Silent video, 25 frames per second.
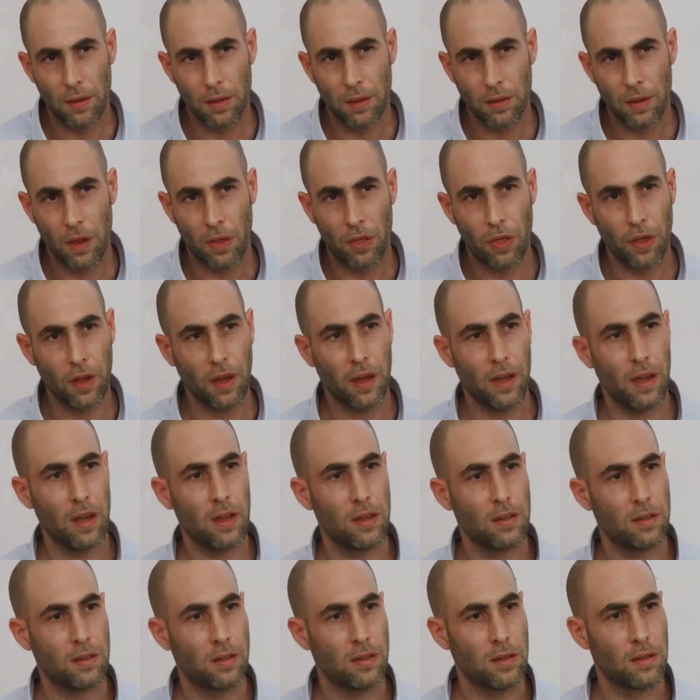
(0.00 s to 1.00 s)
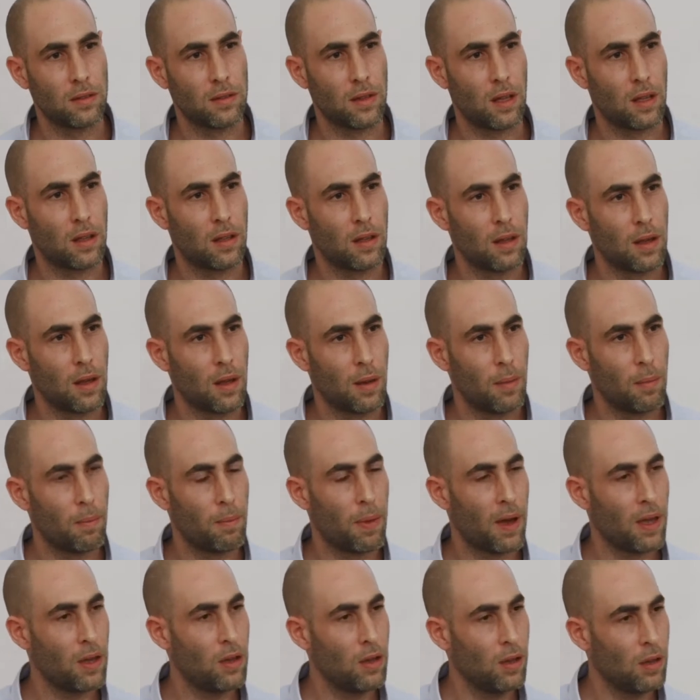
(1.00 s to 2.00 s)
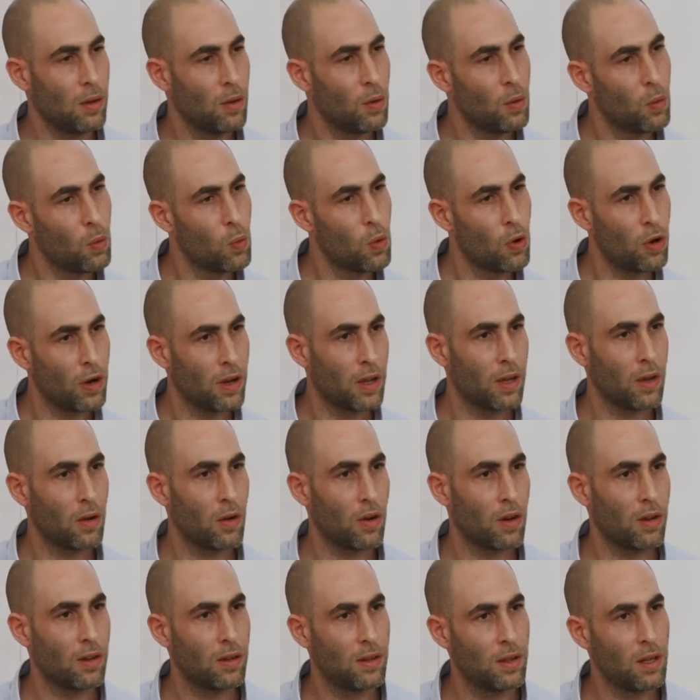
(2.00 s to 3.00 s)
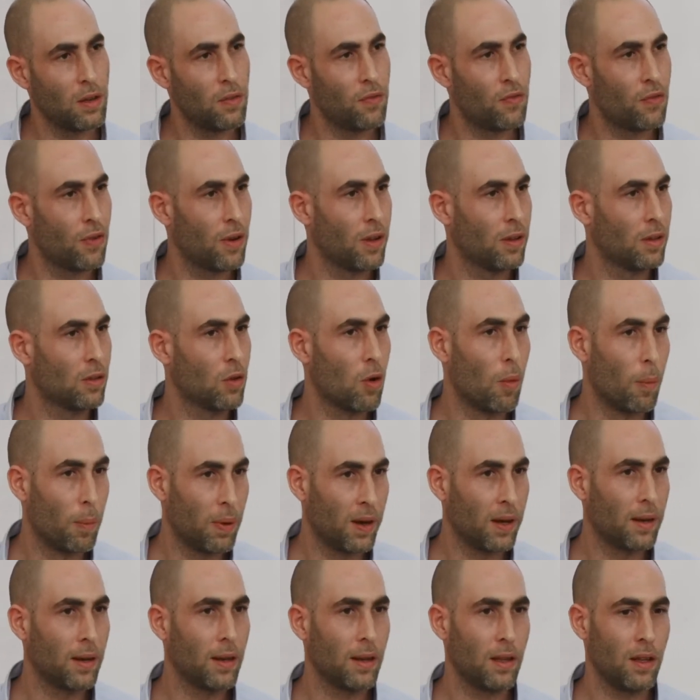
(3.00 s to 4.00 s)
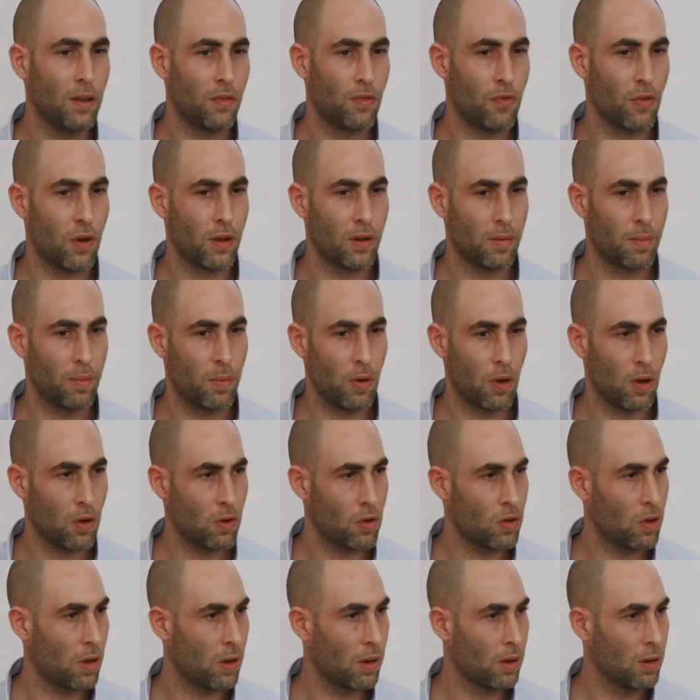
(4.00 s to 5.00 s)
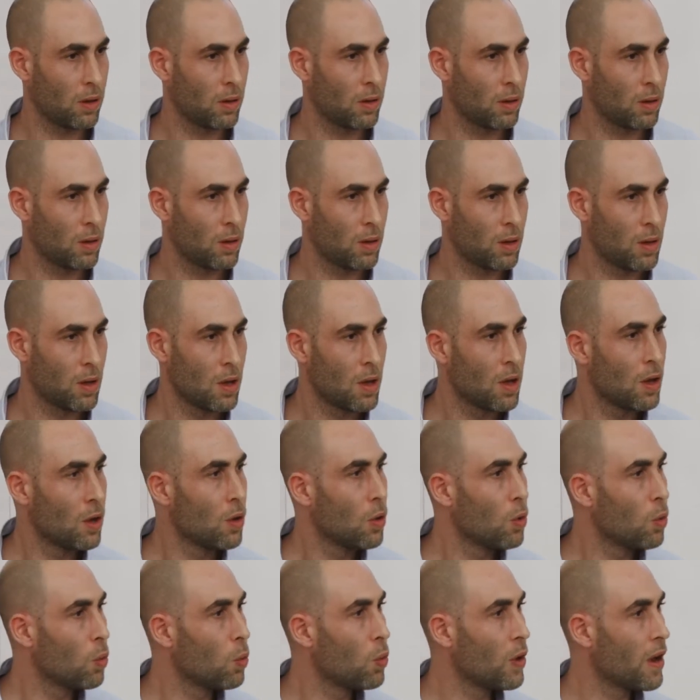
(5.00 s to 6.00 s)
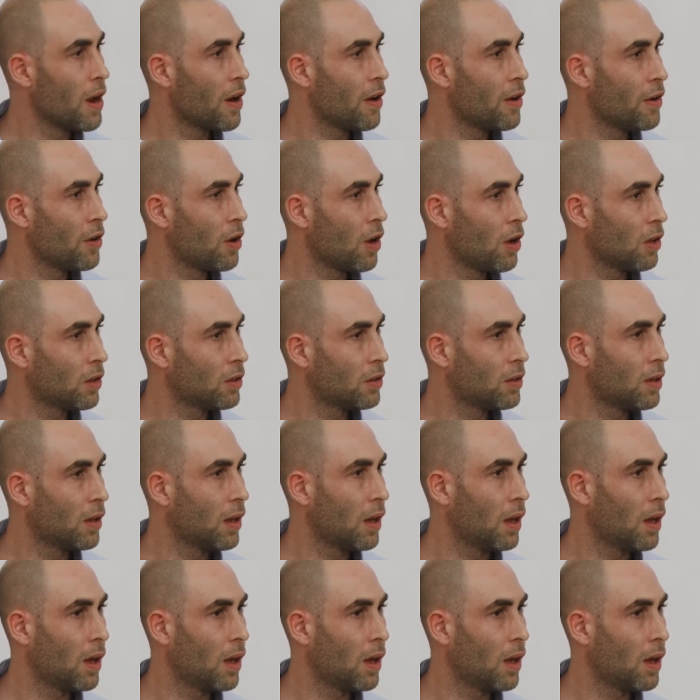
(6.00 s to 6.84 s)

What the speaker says: The thing is that by working on a completely different blockchain, we are not,